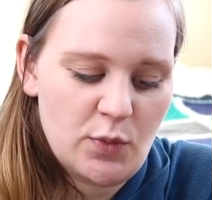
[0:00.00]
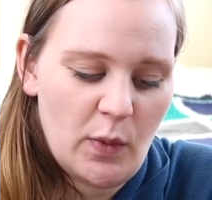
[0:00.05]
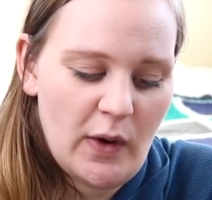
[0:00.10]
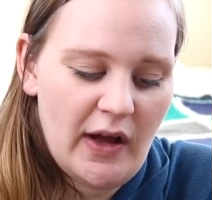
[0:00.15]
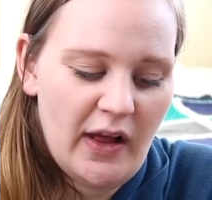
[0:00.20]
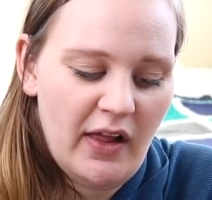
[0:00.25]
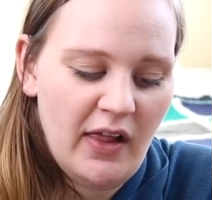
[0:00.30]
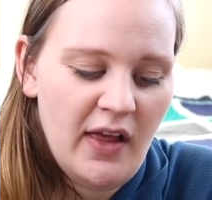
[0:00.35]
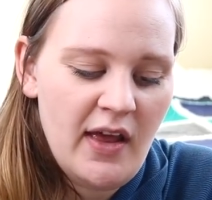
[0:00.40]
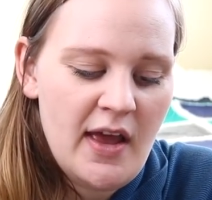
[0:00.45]

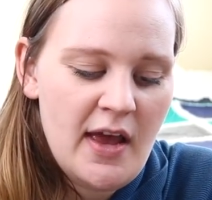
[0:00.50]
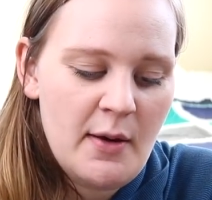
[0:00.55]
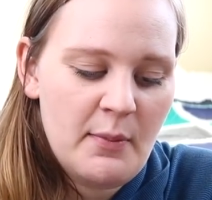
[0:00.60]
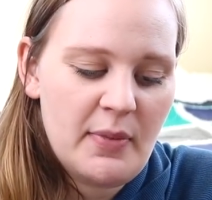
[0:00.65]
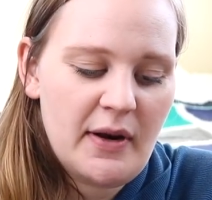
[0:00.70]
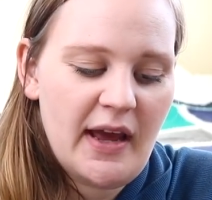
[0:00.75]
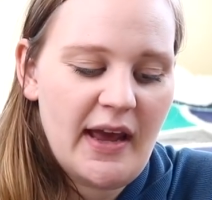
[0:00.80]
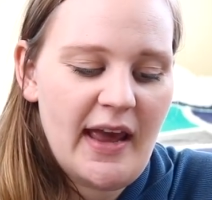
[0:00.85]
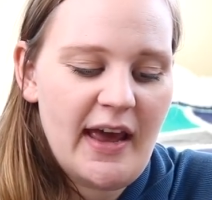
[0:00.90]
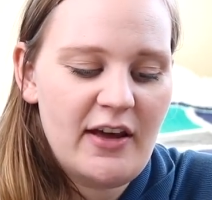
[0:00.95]
well,
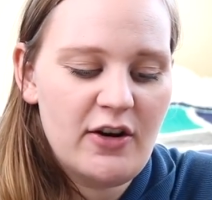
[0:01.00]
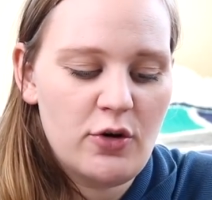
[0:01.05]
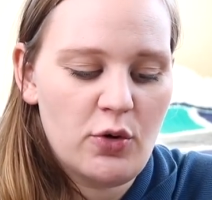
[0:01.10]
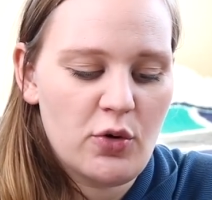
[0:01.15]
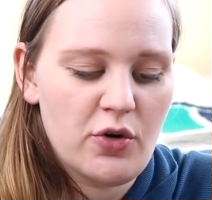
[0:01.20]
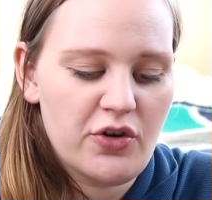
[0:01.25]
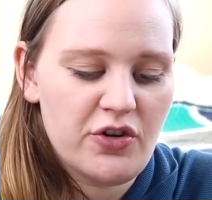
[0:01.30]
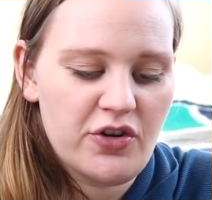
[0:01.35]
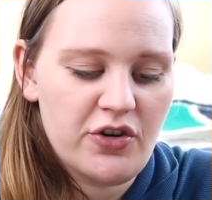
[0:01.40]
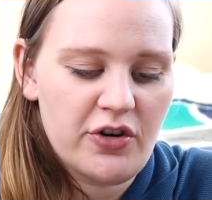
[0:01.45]
but I had
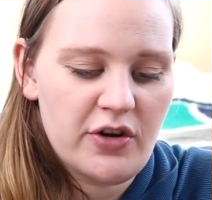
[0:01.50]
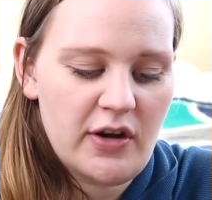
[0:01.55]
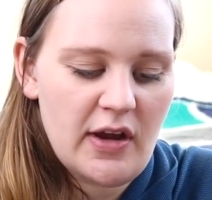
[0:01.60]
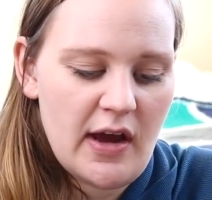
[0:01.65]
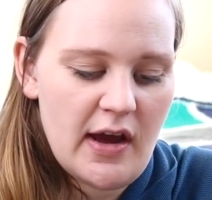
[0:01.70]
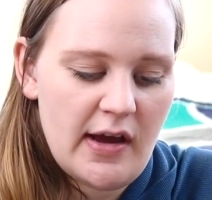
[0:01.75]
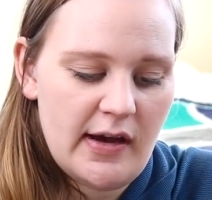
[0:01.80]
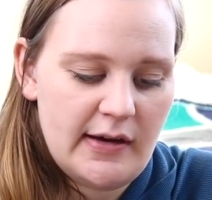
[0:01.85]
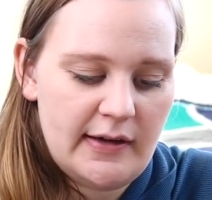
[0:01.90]
ordered